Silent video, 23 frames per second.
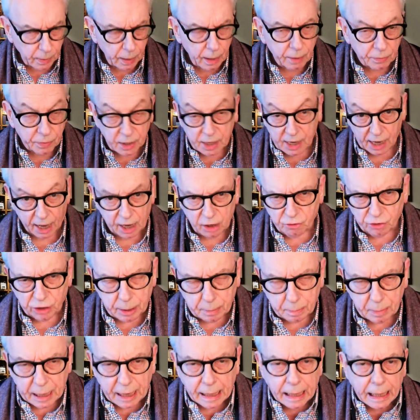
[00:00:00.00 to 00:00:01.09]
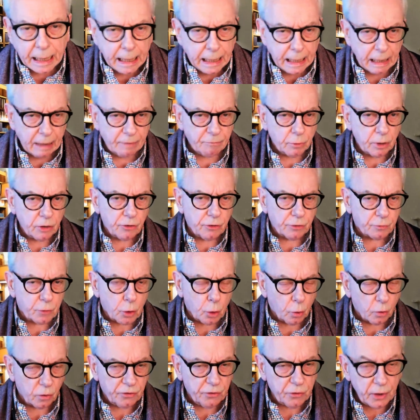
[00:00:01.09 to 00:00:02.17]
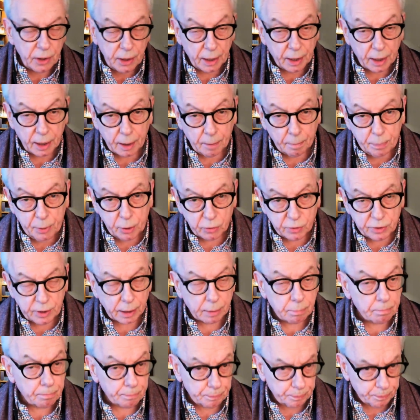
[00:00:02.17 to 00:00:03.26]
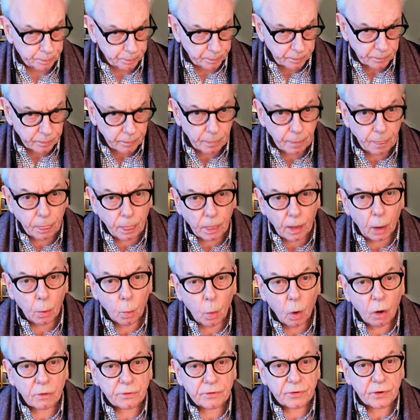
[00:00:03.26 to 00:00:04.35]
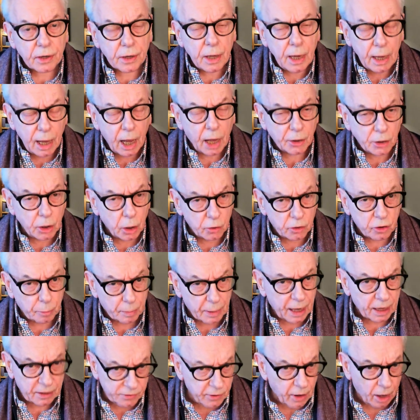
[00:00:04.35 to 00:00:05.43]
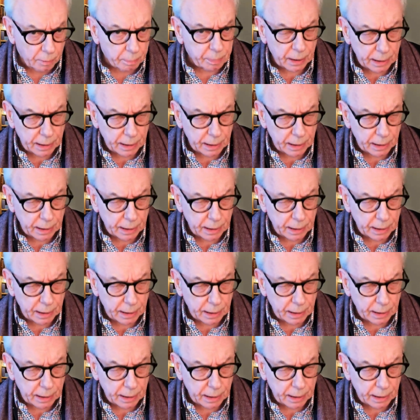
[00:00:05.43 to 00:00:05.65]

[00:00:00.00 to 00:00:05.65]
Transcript: the KGB, of which, of course, uh, Putin was a, a notable example.